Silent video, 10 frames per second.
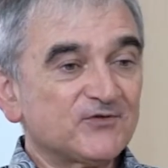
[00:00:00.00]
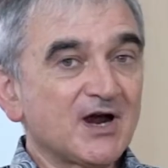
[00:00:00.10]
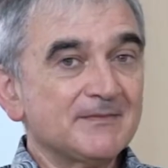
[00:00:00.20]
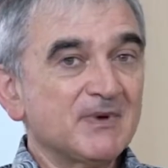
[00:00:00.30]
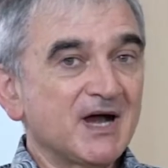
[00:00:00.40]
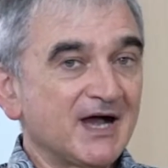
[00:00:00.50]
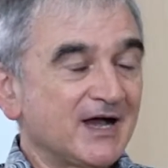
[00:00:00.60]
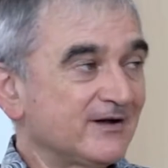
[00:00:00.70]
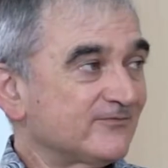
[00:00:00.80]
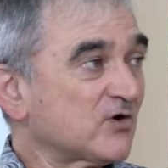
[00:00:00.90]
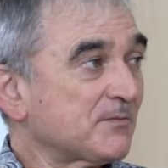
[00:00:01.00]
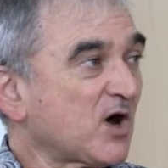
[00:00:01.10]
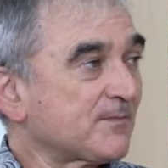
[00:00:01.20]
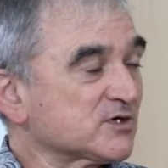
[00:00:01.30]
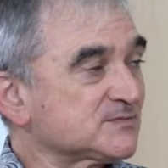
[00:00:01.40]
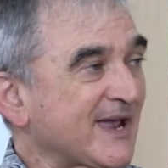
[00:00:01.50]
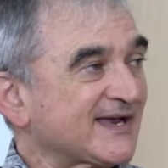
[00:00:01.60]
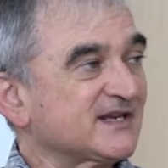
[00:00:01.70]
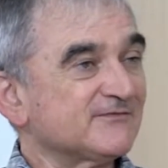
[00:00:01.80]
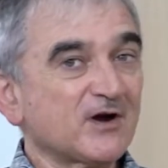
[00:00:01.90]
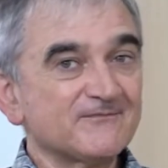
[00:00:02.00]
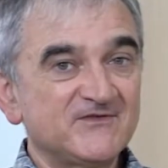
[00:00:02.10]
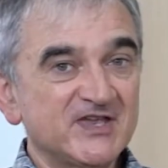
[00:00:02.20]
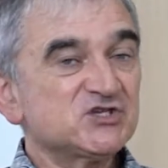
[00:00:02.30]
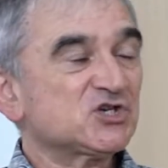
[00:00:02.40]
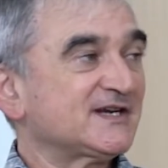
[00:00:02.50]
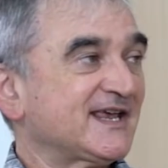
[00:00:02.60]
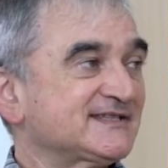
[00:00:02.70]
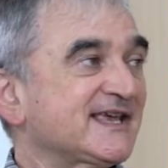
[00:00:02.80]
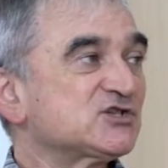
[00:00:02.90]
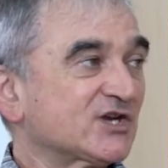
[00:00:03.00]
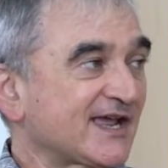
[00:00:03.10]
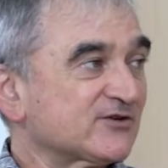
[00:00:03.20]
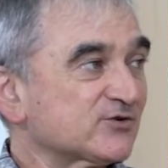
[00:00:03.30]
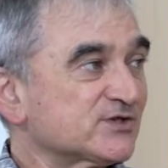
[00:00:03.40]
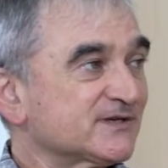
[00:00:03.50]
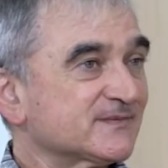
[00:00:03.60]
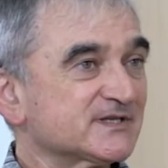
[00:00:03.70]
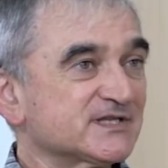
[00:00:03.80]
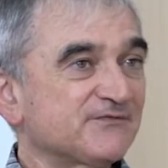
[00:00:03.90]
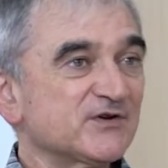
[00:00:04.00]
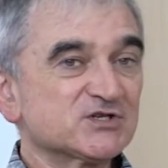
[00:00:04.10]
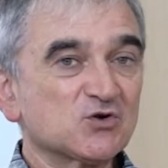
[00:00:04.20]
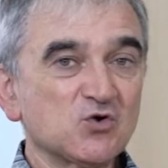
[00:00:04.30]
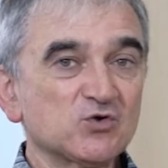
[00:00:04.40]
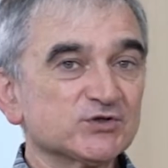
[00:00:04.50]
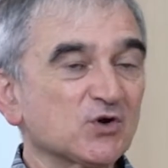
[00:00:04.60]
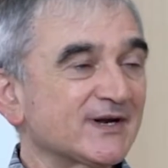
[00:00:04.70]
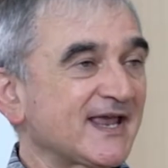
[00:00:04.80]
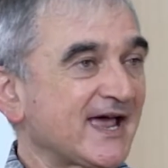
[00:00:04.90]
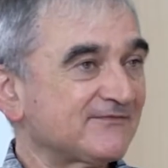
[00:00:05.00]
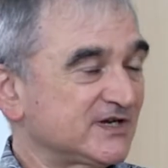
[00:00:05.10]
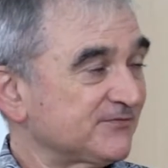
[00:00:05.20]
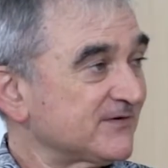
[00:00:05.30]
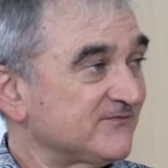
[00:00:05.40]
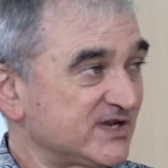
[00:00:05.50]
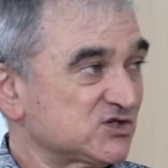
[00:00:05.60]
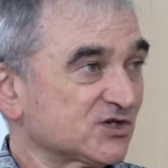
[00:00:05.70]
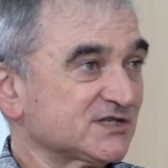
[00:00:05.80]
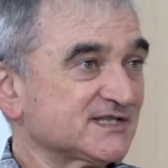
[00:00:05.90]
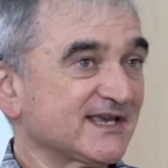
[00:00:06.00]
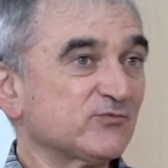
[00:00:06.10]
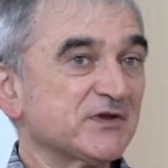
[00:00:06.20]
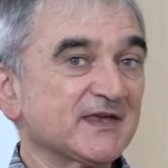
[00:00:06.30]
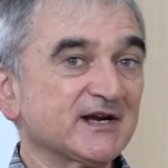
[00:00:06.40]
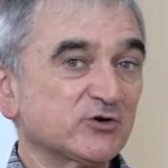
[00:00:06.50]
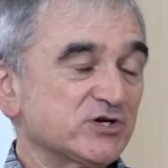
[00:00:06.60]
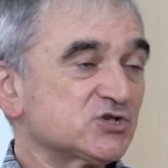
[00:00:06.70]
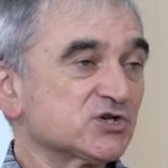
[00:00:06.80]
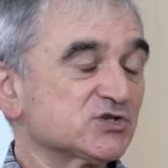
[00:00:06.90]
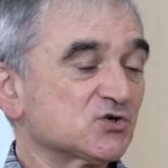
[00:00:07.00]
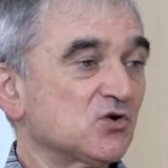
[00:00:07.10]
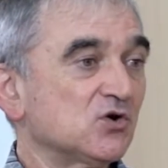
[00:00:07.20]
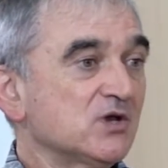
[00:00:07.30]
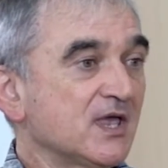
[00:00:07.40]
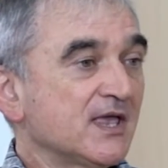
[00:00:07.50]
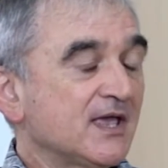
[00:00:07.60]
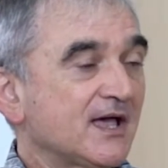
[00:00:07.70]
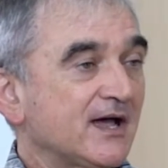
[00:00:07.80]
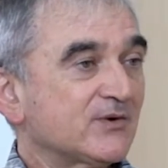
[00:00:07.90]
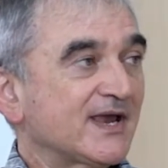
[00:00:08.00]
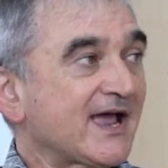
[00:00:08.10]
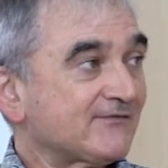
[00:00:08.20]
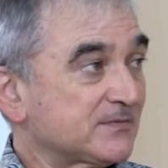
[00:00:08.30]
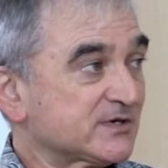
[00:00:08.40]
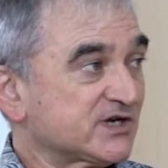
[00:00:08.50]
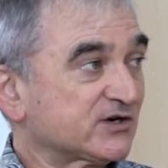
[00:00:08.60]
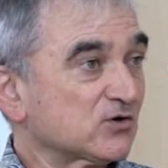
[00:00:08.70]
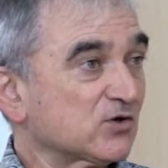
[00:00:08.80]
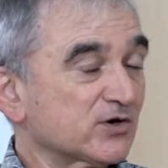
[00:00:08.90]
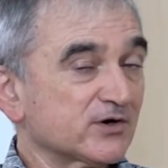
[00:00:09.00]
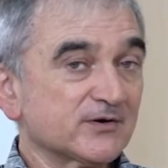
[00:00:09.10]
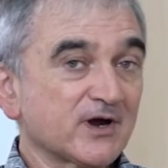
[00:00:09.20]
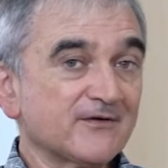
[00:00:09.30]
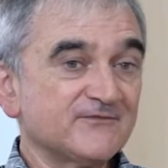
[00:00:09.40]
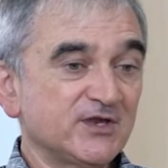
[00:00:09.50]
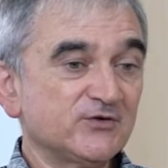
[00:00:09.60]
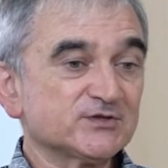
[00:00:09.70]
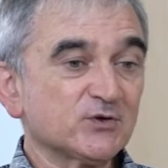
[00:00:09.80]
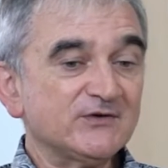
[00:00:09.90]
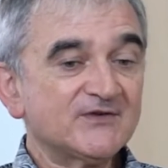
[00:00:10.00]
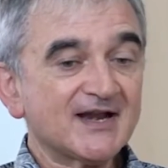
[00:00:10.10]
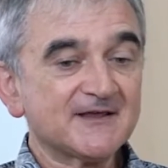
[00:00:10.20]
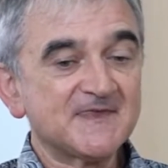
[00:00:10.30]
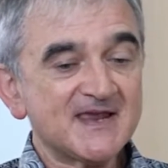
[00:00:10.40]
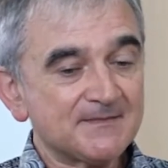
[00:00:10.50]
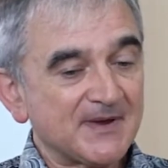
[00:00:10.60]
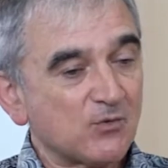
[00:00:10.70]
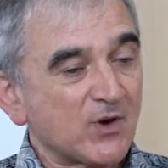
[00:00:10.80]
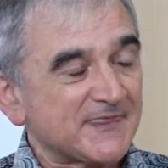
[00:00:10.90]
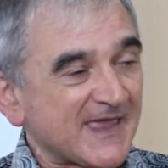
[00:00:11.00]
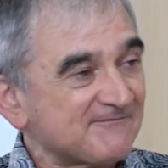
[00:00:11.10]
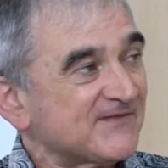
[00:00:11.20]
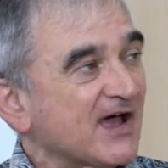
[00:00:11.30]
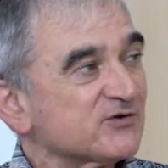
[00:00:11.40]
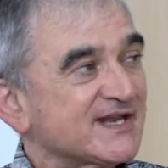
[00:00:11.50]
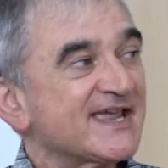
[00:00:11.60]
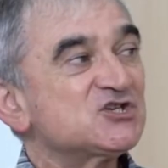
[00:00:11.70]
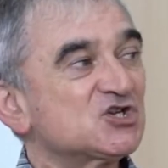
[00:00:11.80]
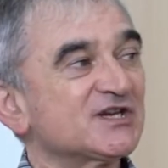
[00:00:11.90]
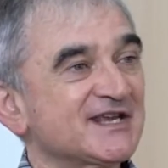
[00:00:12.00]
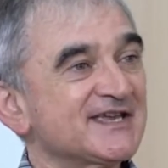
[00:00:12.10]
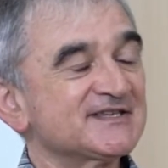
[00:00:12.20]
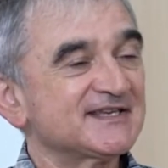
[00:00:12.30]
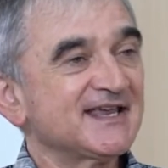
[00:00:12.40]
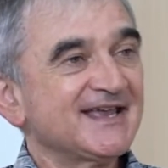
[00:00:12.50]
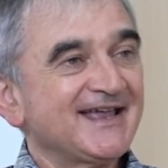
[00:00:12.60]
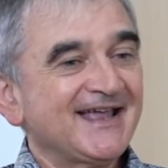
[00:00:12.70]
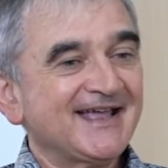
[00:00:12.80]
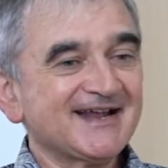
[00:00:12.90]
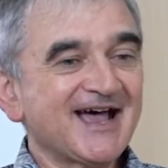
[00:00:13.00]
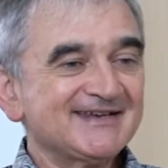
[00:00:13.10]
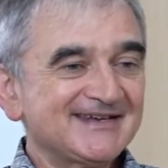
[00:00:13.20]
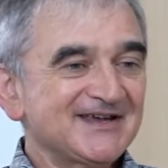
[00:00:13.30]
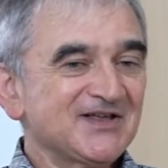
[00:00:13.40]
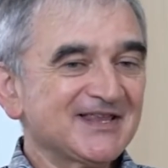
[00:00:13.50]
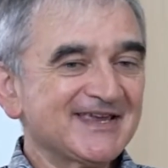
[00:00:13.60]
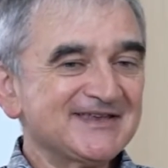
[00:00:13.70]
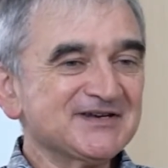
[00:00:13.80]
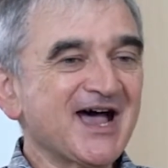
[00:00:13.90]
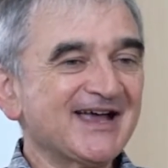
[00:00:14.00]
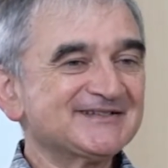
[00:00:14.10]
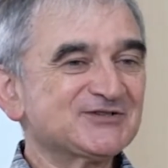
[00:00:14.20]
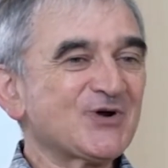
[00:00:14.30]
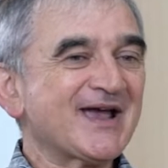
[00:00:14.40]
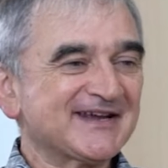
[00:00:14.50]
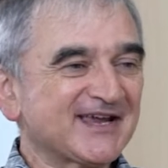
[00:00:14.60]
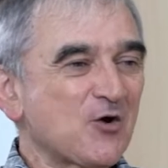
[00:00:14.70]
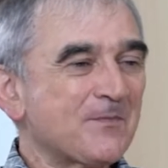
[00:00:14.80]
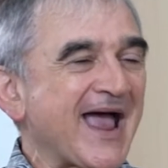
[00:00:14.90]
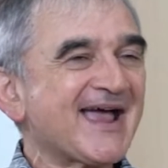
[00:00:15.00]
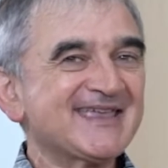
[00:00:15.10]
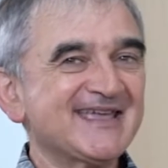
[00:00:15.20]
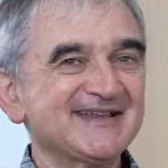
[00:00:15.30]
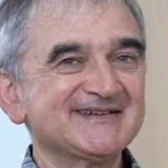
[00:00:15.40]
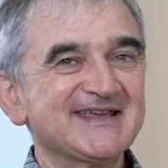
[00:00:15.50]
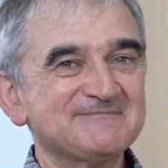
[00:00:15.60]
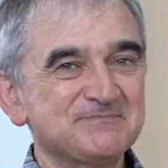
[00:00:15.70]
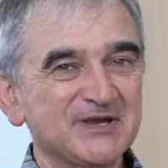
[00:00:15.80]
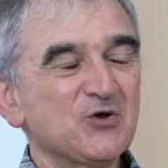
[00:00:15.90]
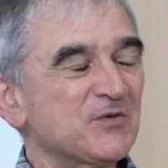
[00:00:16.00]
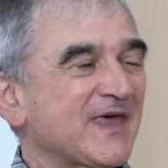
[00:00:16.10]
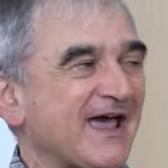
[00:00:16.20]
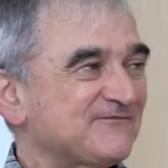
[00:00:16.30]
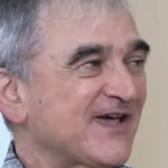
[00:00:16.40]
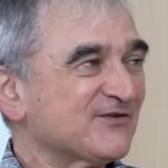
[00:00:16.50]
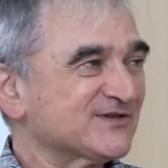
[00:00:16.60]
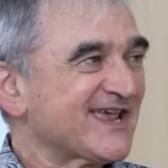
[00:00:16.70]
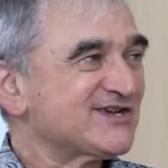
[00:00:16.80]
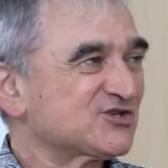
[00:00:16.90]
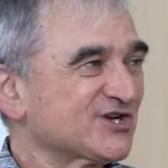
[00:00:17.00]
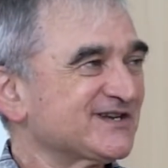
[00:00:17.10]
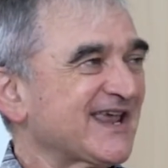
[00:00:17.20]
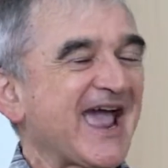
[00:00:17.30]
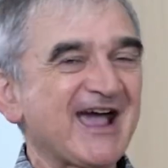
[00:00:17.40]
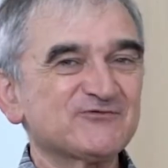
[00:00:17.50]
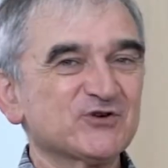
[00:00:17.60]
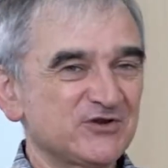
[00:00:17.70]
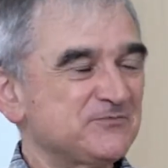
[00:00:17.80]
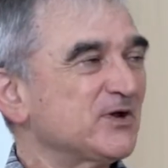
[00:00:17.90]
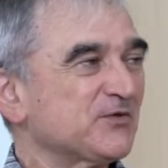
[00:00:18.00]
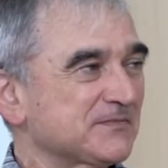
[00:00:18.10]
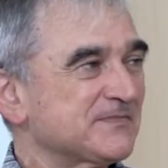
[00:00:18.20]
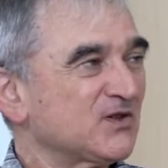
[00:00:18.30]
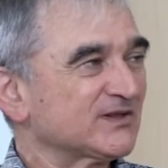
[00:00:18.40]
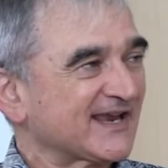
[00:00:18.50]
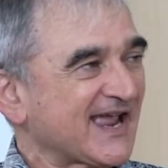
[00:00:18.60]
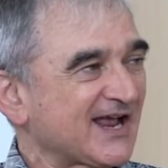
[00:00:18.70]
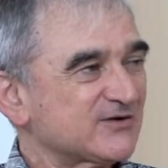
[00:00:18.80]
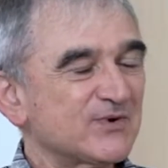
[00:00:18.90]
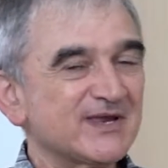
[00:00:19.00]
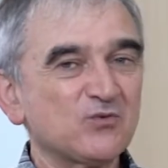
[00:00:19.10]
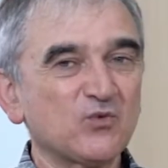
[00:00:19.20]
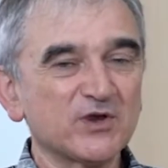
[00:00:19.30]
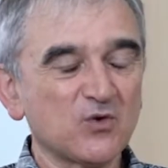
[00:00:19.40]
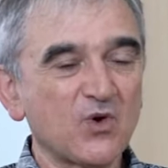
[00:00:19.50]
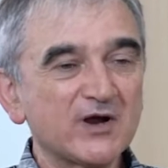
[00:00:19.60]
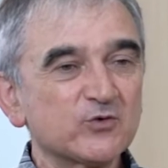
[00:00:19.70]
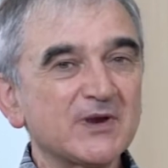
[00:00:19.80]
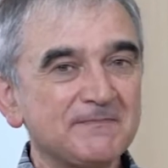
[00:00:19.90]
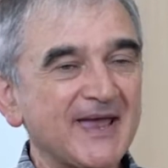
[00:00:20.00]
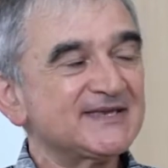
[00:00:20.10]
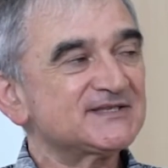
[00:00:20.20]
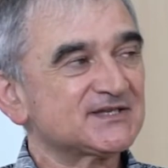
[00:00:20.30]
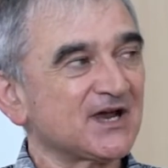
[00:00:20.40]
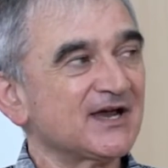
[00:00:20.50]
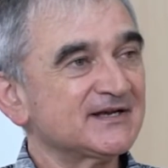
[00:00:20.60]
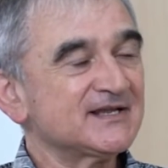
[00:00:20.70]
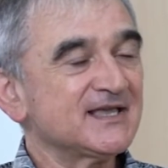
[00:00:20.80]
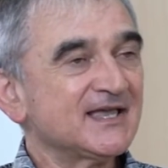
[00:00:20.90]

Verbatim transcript: from, uh, from our perspective, our vision as educators, because different schools are going to have different visions. And within a Christian school, uh, we have a particular uh, view. So we've got to think about what that foundation is. And ideally, not try to go back in and build that foundation after you built the building. How do we, you know, what are we based on?